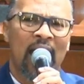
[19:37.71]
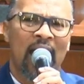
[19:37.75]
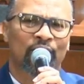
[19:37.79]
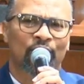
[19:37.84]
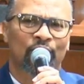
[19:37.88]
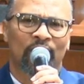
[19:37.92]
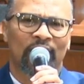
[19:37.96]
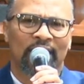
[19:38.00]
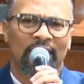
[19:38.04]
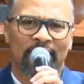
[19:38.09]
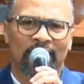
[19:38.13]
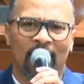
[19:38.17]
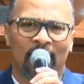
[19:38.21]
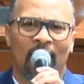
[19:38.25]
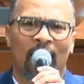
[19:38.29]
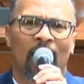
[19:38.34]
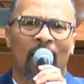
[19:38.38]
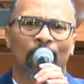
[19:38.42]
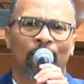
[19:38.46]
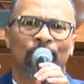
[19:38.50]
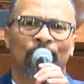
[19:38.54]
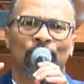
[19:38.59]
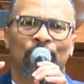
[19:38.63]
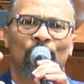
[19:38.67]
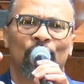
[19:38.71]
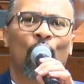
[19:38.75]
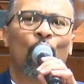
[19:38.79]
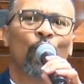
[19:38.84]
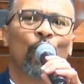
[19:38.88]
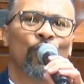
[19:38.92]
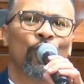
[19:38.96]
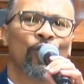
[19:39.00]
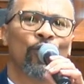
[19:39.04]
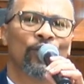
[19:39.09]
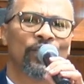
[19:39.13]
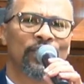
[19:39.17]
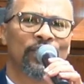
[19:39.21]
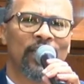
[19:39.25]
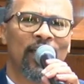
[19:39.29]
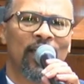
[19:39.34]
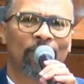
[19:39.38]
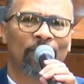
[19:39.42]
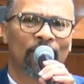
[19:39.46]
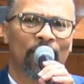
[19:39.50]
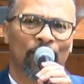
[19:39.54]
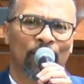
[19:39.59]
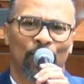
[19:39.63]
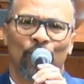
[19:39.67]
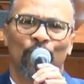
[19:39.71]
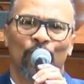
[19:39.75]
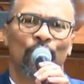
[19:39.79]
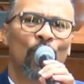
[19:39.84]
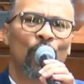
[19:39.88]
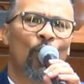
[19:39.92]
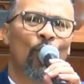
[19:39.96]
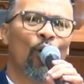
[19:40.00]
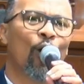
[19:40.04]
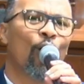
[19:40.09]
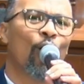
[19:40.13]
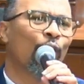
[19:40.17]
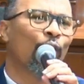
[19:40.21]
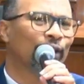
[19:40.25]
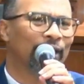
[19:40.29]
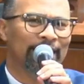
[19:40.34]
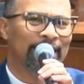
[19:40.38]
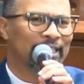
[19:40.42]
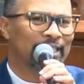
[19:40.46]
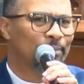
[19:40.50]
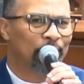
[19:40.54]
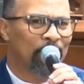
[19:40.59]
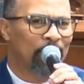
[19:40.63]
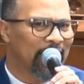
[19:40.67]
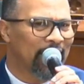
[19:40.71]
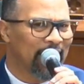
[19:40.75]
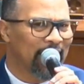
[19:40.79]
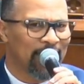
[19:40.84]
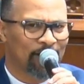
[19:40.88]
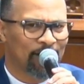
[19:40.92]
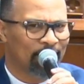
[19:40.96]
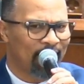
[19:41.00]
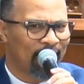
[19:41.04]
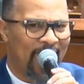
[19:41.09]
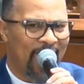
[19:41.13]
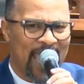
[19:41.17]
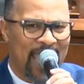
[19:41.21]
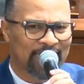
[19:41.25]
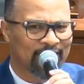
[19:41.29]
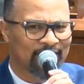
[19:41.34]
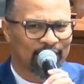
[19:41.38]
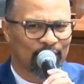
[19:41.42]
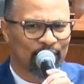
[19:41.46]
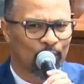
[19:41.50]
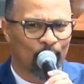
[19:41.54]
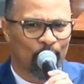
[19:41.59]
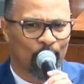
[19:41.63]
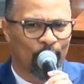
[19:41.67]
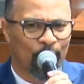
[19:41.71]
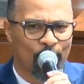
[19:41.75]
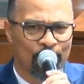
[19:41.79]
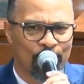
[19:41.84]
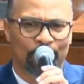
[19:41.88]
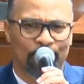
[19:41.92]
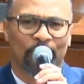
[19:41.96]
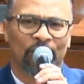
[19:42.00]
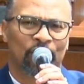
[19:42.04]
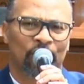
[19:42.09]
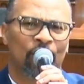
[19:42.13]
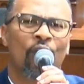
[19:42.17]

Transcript: actually um, show yourself that you know all these big and fancy words,